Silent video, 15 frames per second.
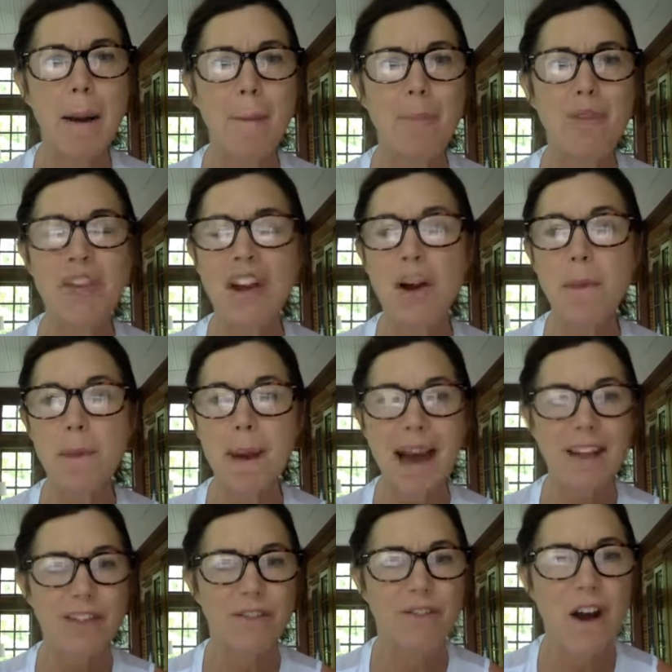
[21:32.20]
but then I'll be
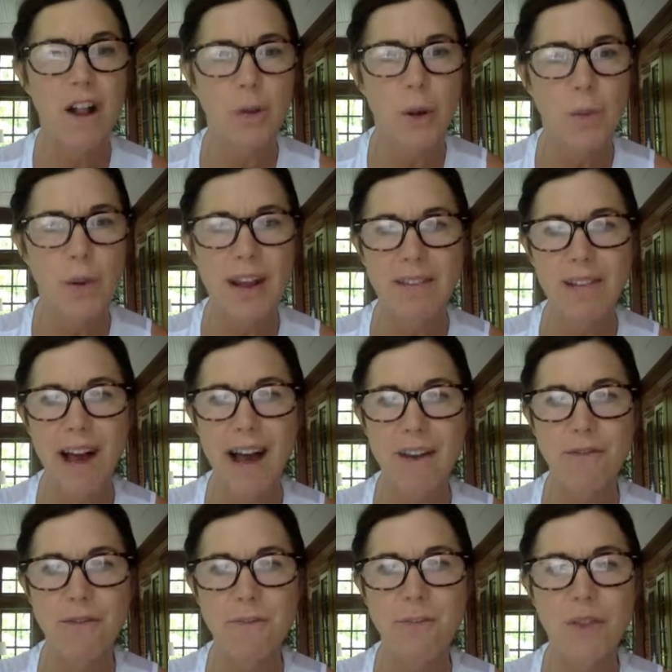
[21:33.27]
back the following week live.
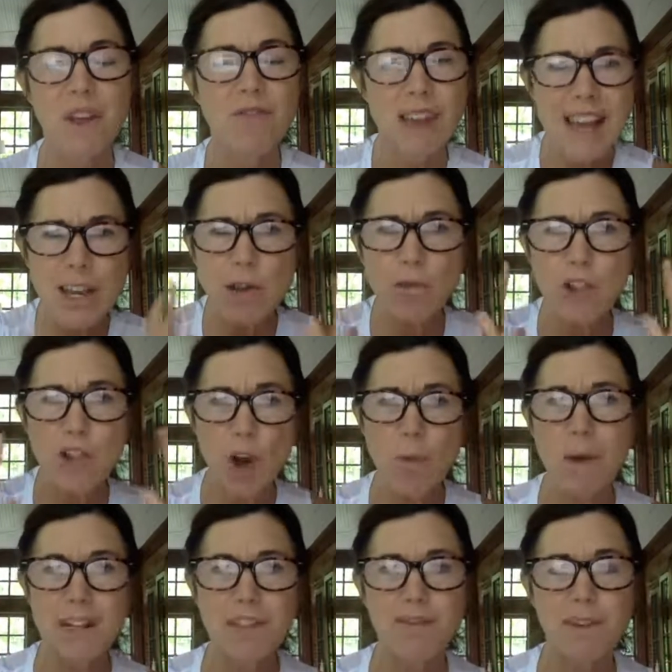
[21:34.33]
Thank you so
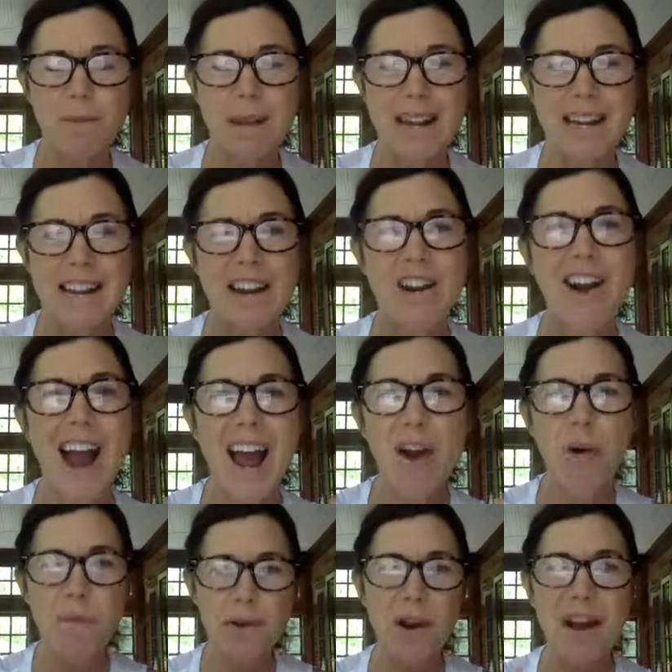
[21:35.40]
much for being here. I
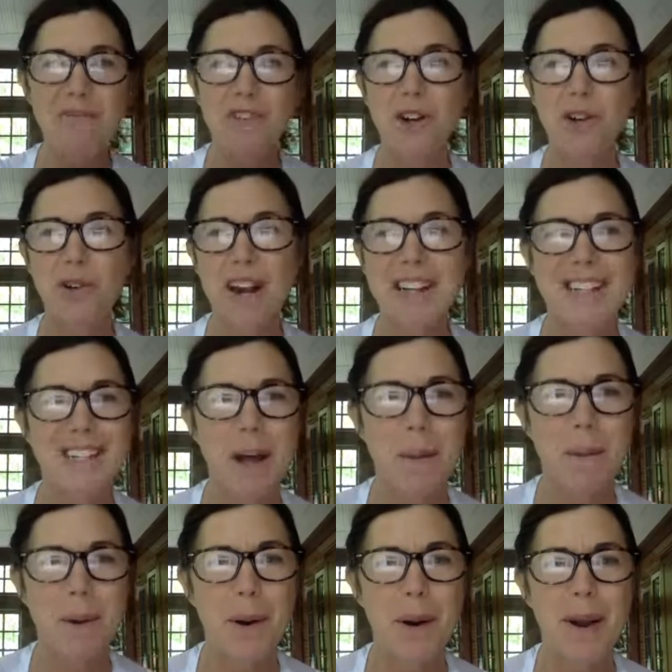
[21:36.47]
hope you're having a great
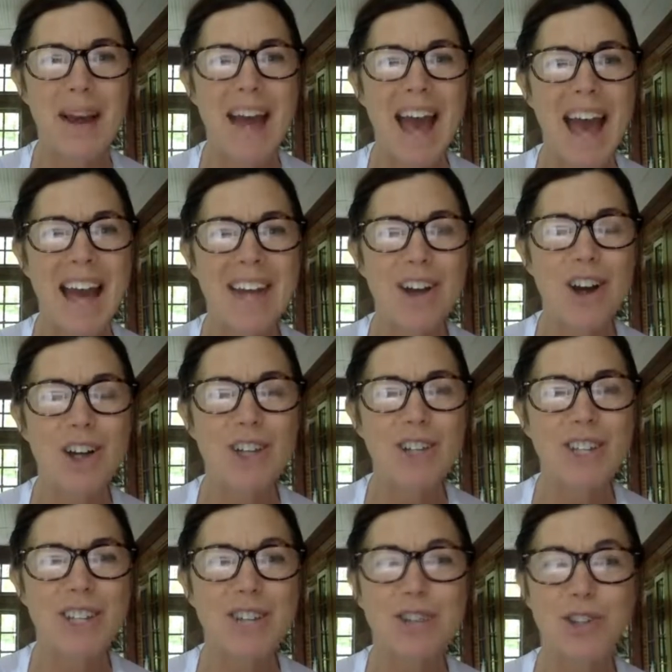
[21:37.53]
summer, and I'll
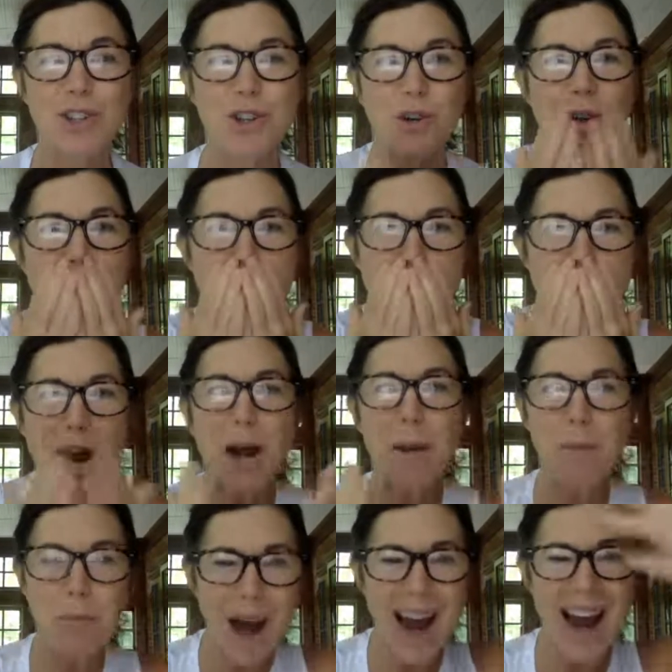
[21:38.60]
see you soon.
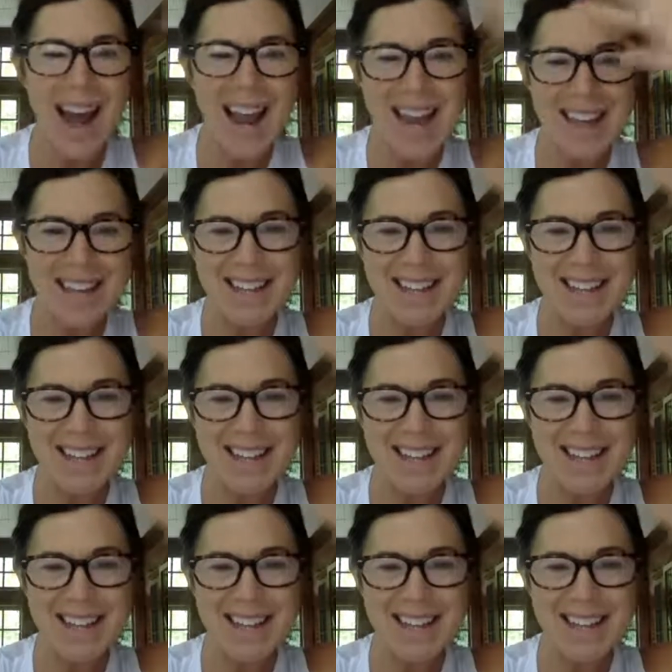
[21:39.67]
Bye.